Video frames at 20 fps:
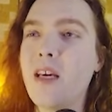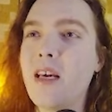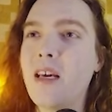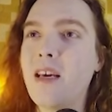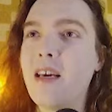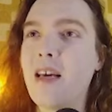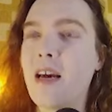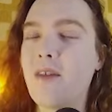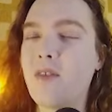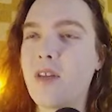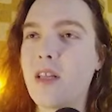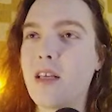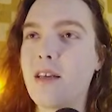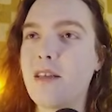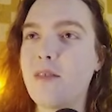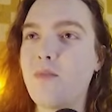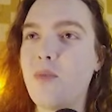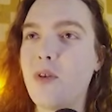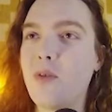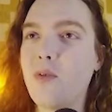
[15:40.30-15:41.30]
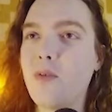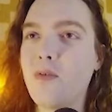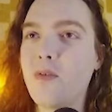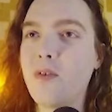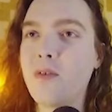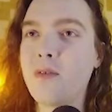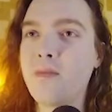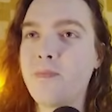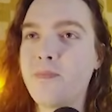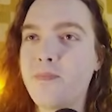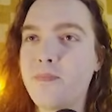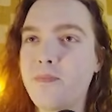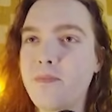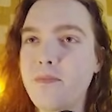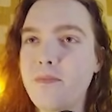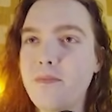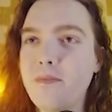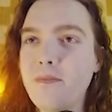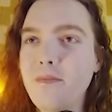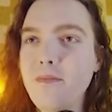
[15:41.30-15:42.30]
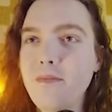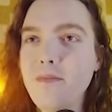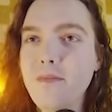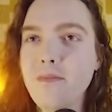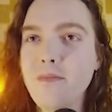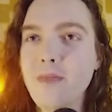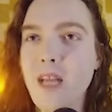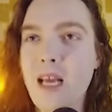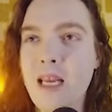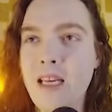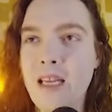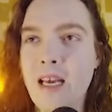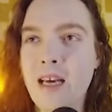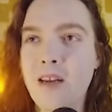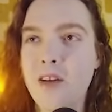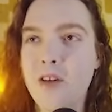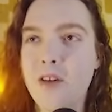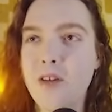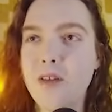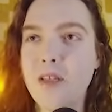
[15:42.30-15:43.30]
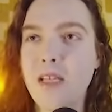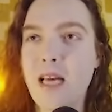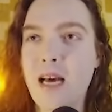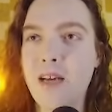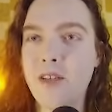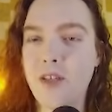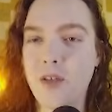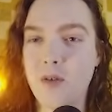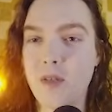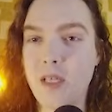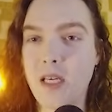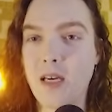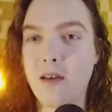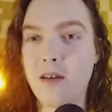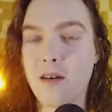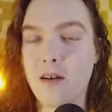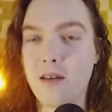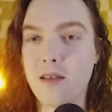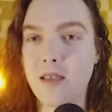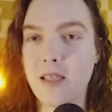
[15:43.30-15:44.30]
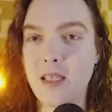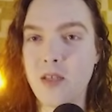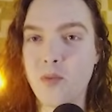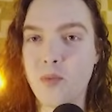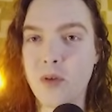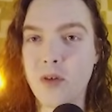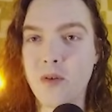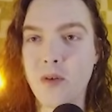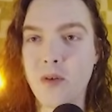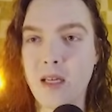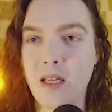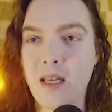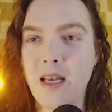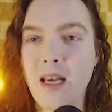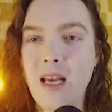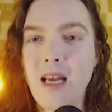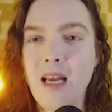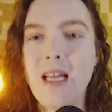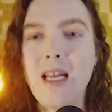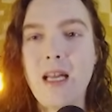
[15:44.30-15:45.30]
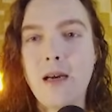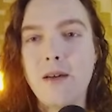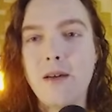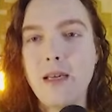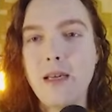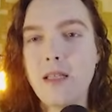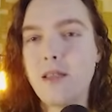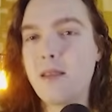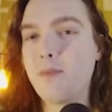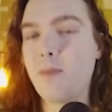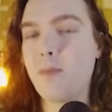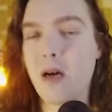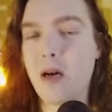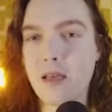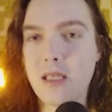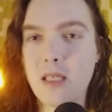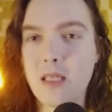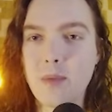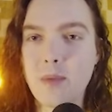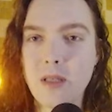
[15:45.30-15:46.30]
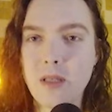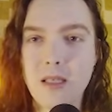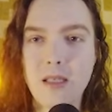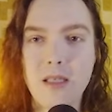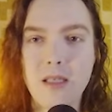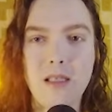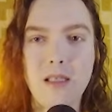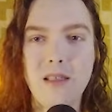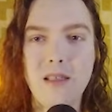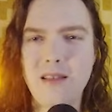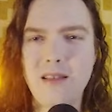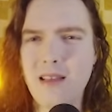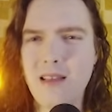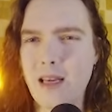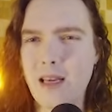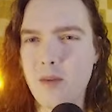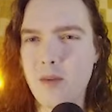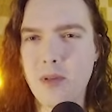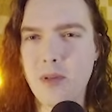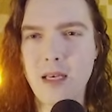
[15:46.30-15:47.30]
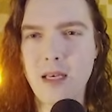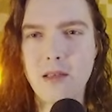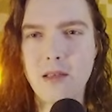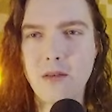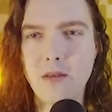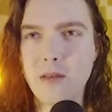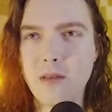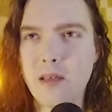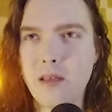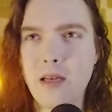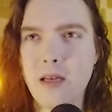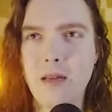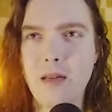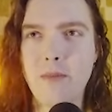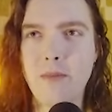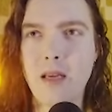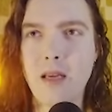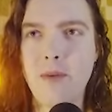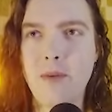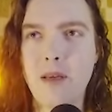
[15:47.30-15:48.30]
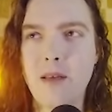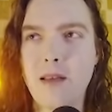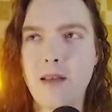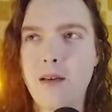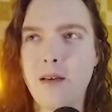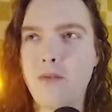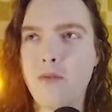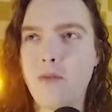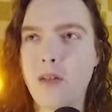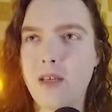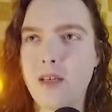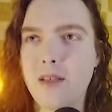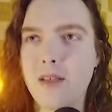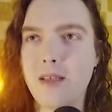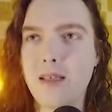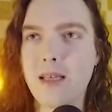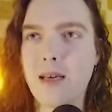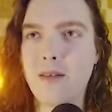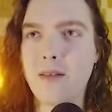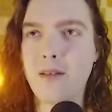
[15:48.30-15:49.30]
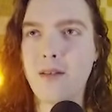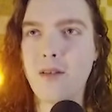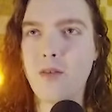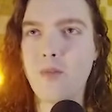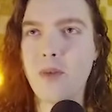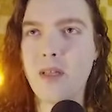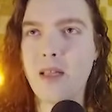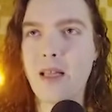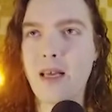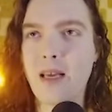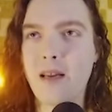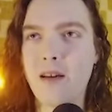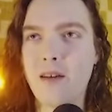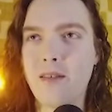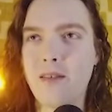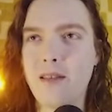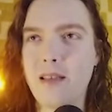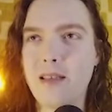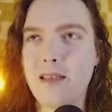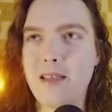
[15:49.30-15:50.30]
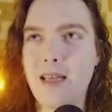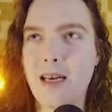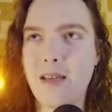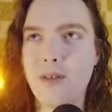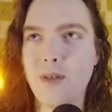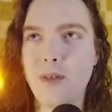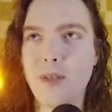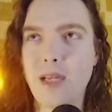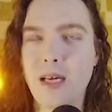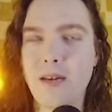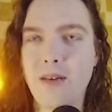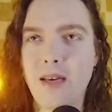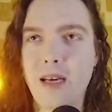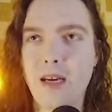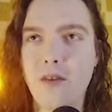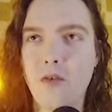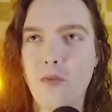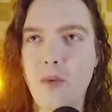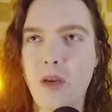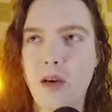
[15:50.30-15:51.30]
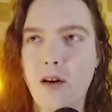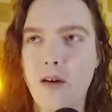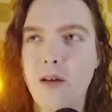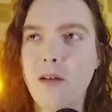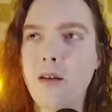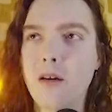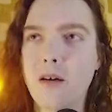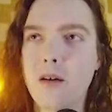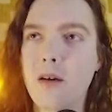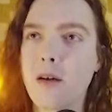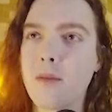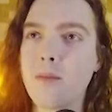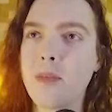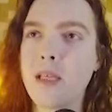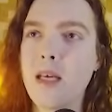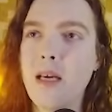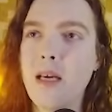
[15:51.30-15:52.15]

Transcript: Everything is beautiful. And yet her statues here are still broken. Now, it's possible this is like a placeholder, and maybe they'll flesh this out a little bit later, and these statues down here will be unharmed.